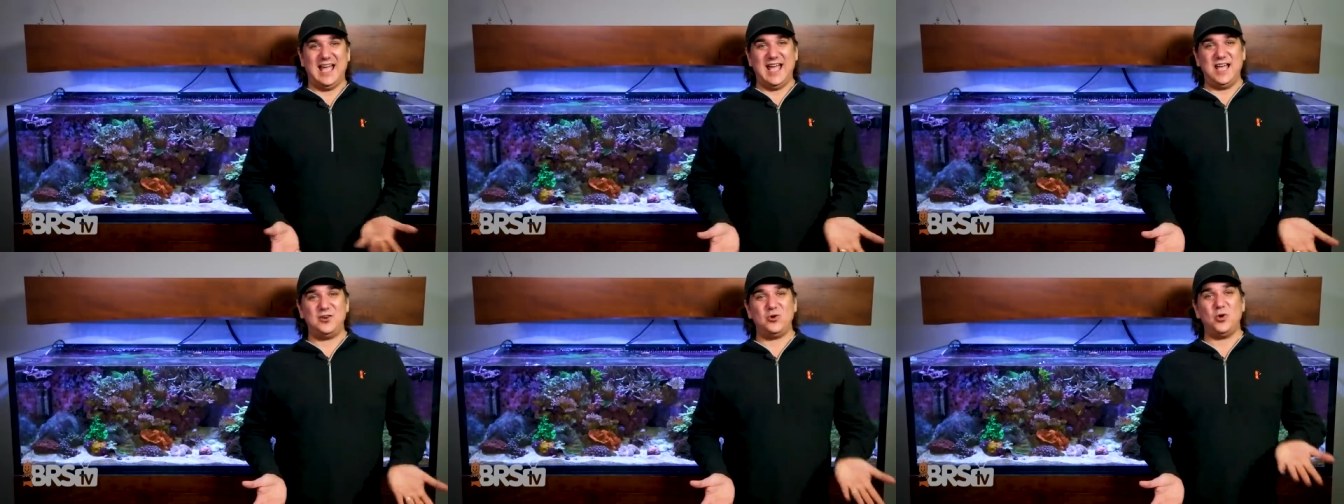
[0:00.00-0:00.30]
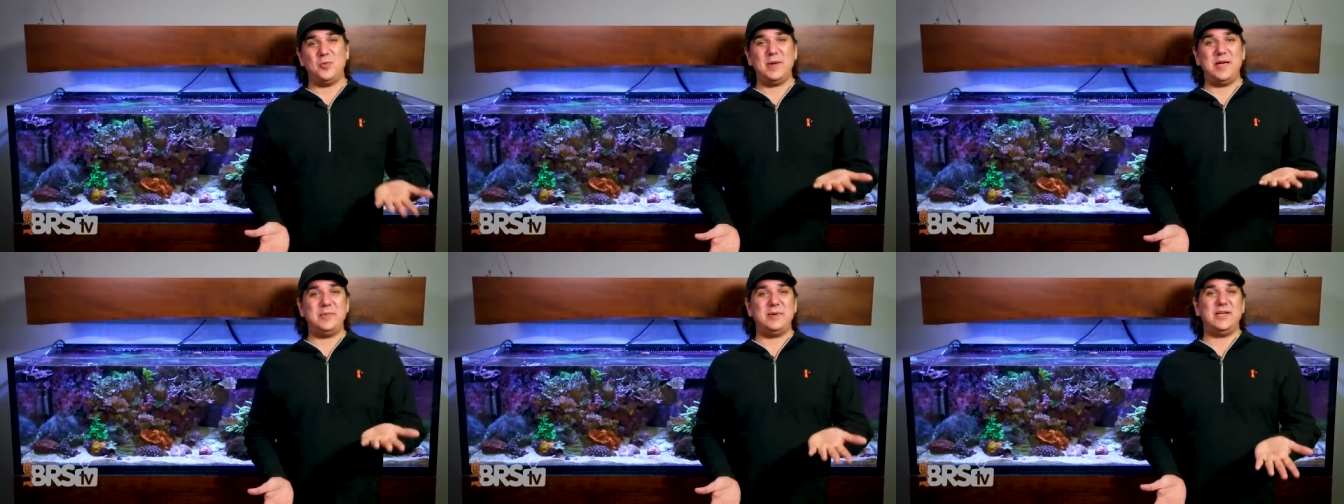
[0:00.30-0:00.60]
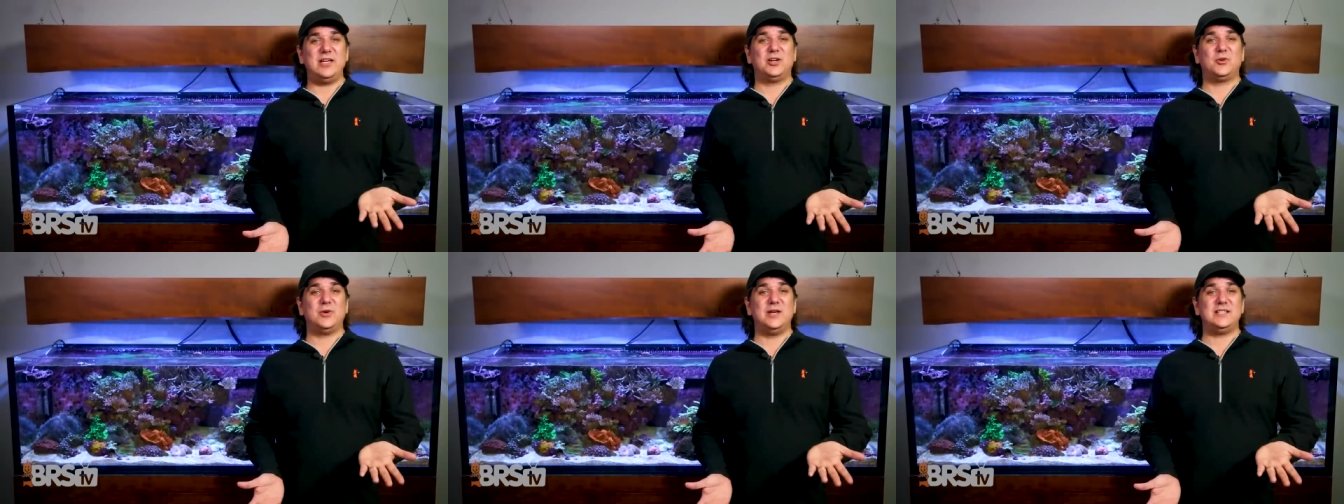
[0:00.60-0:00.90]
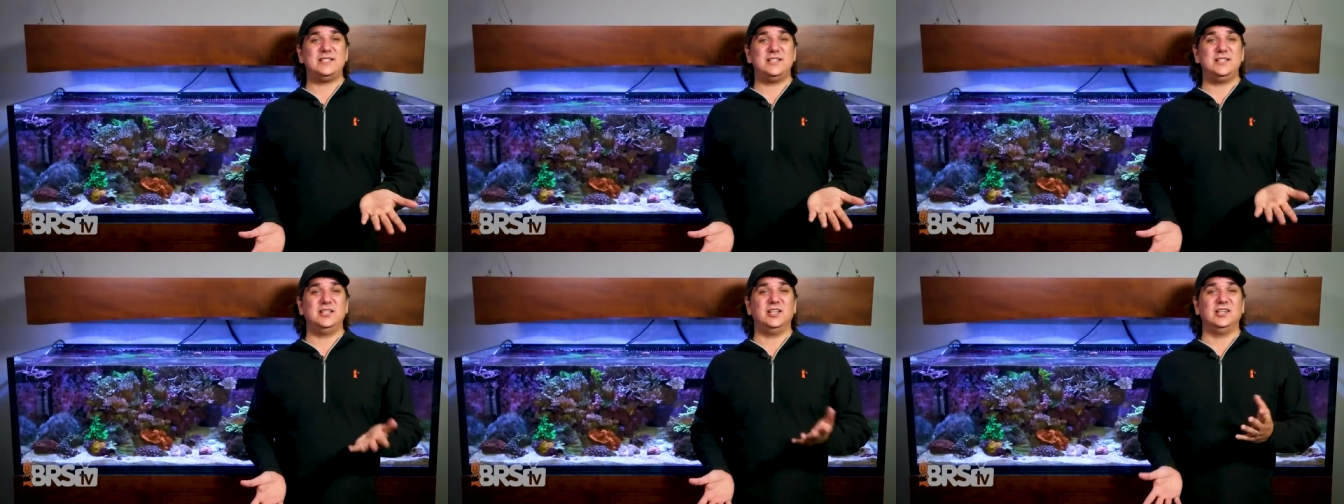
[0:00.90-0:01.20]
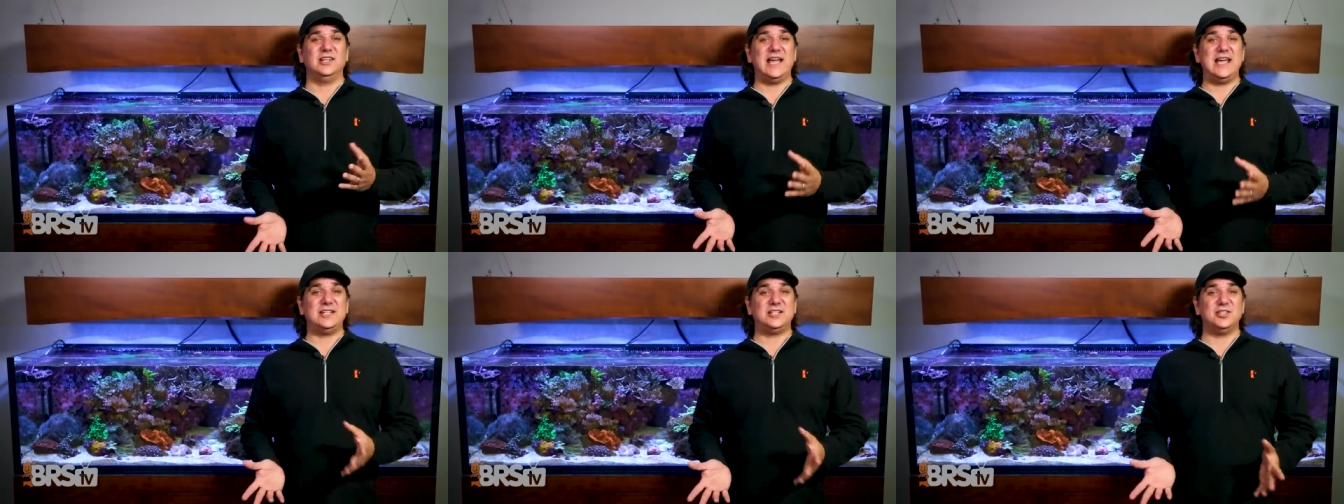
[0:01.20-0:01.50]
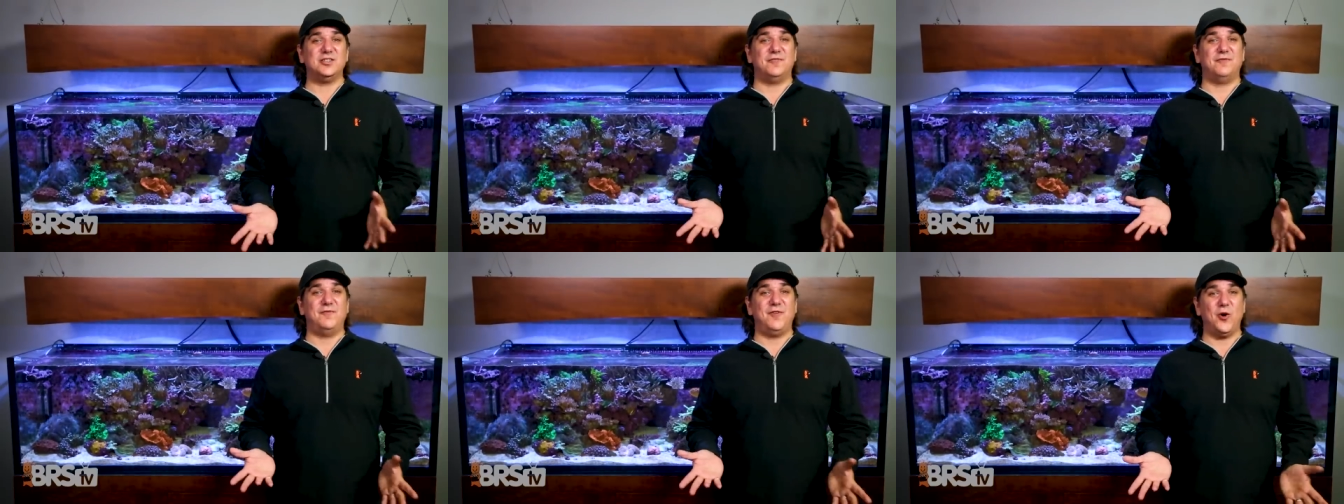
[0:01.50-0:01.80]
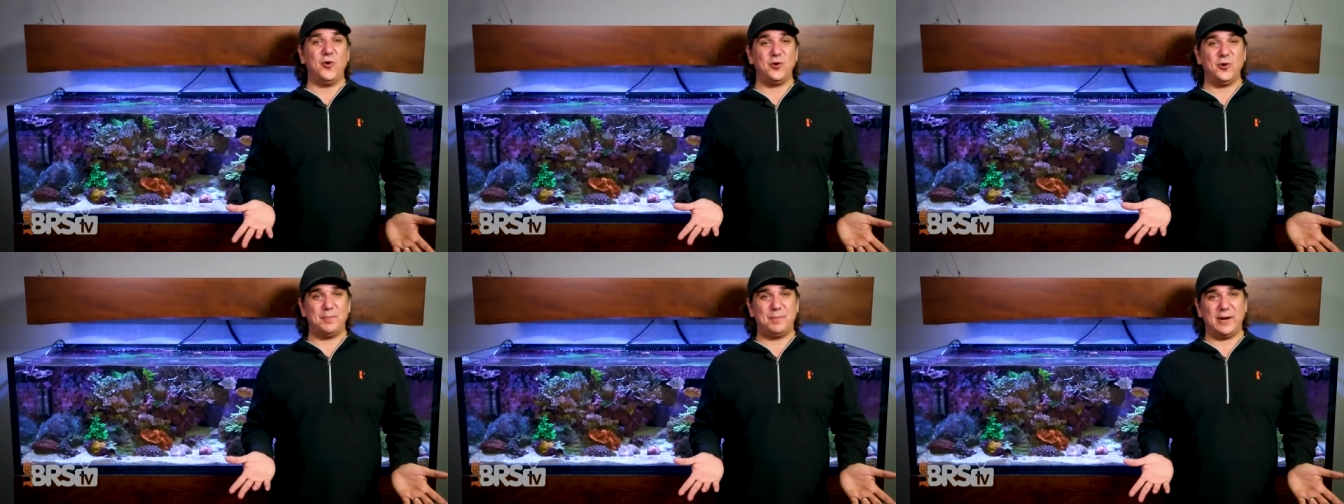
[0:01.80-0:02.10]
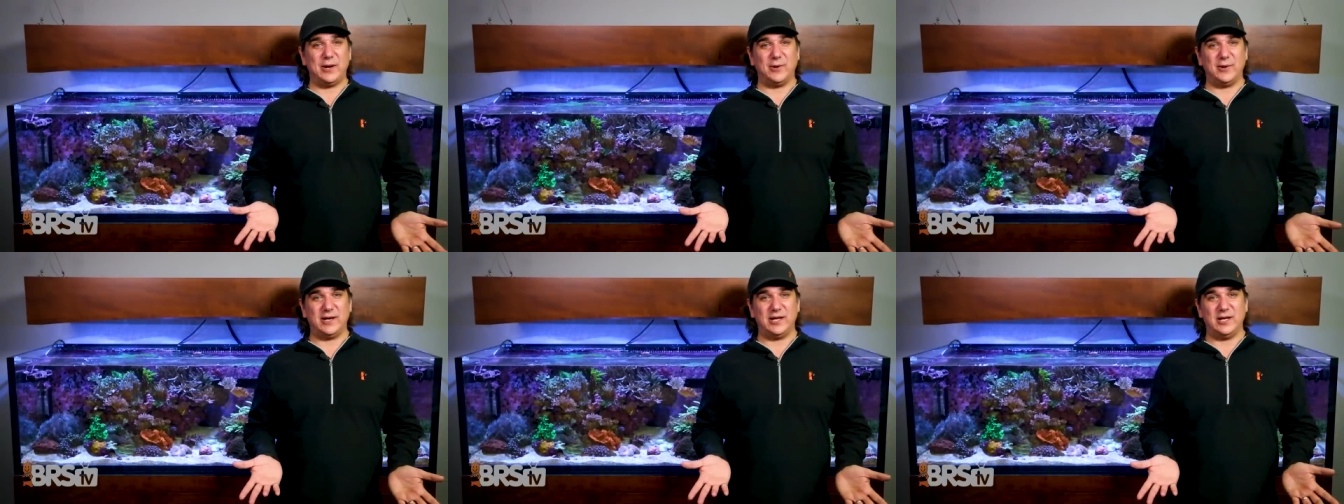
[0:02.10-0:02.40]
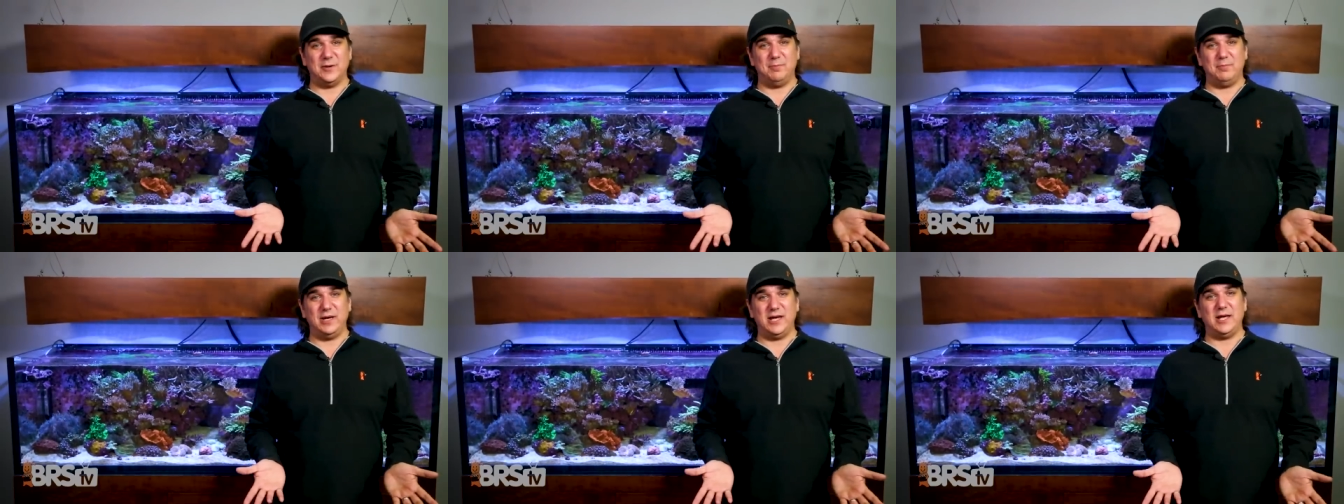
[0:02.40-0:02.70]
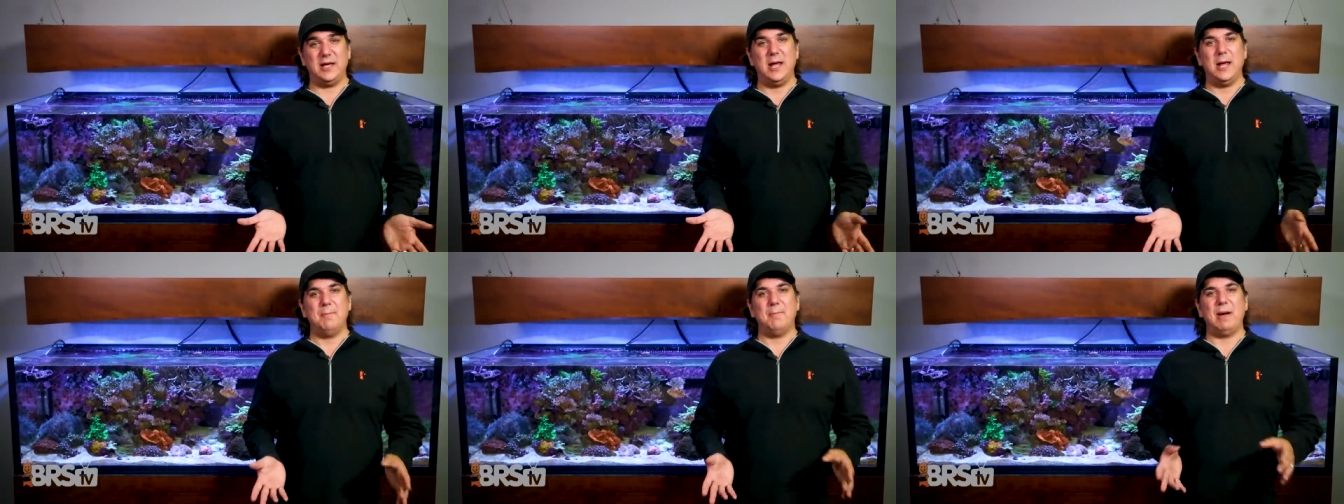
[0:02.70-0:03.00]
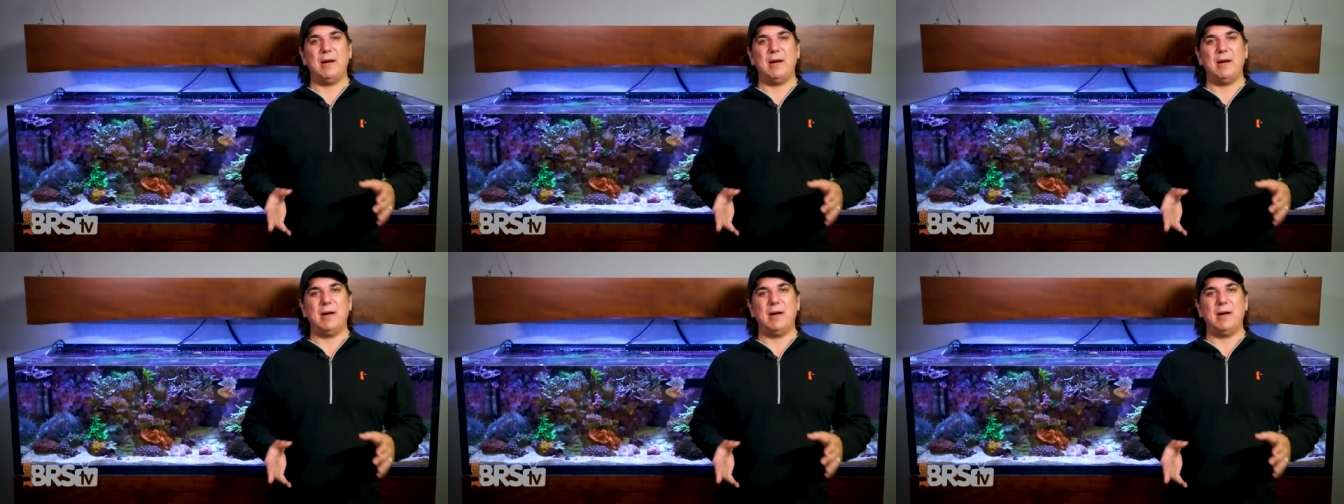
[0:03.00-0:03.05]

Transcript: And or maybe increasing the length of the photo period a bit